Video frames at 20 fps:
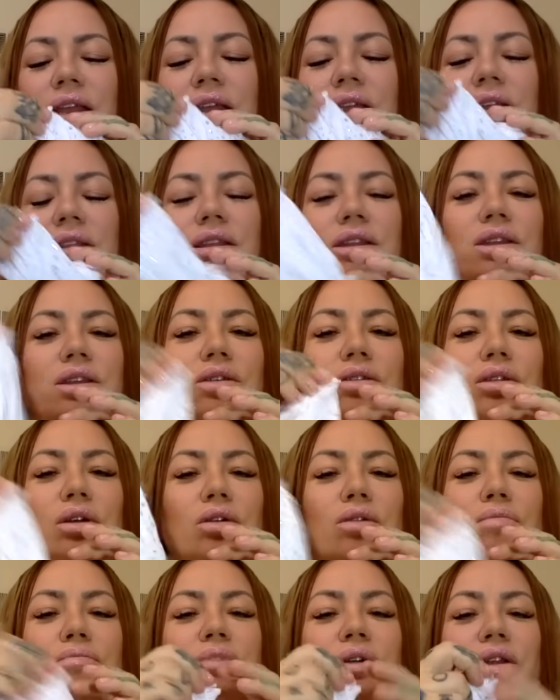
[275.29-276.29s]
And then, you
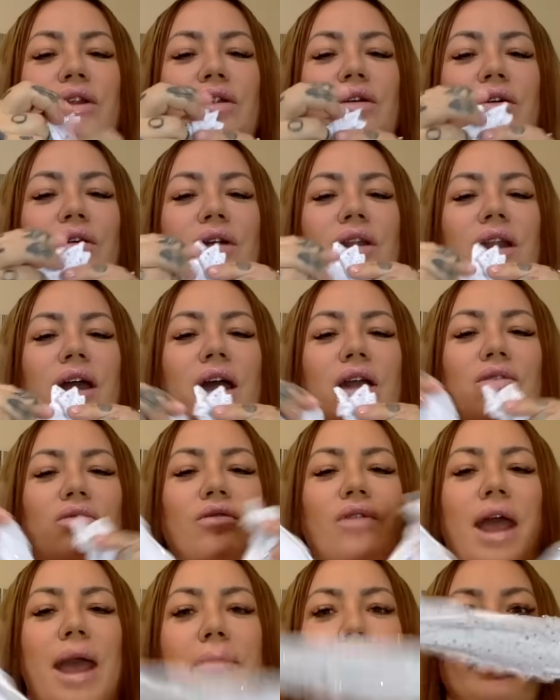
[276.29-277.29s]
know, put it on,
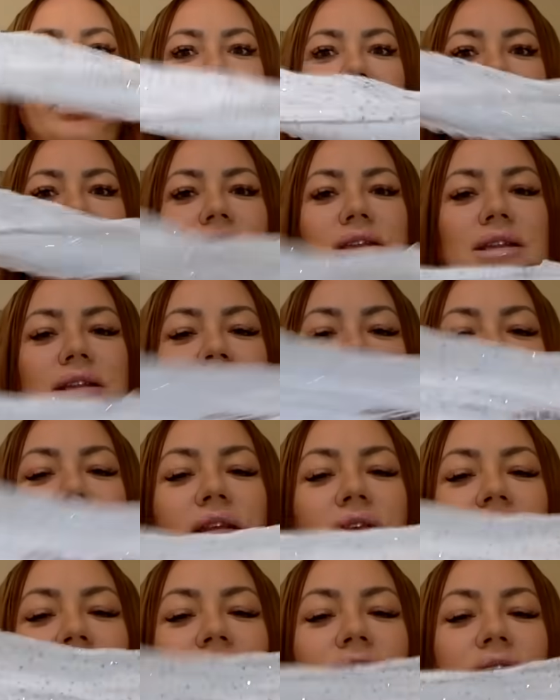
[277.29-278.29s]
unwrap it, and
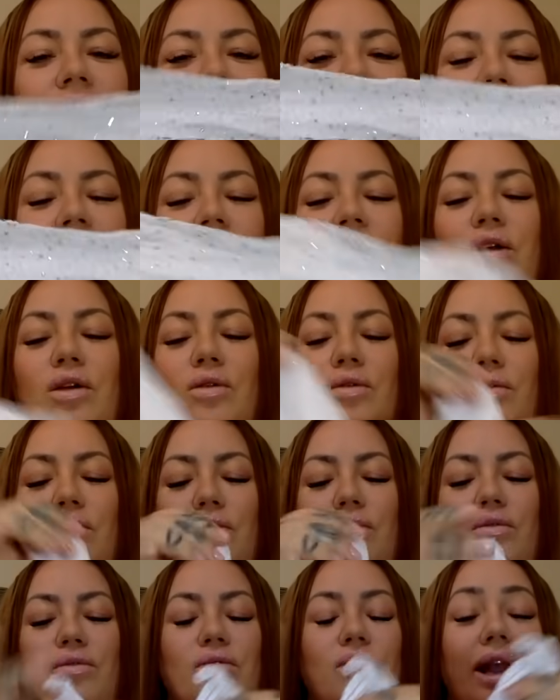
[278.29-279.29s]

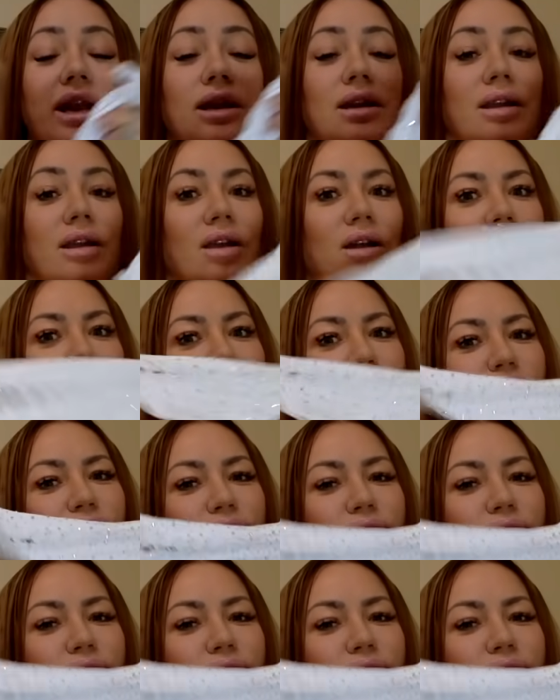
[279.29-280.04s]
ooh, ready to go.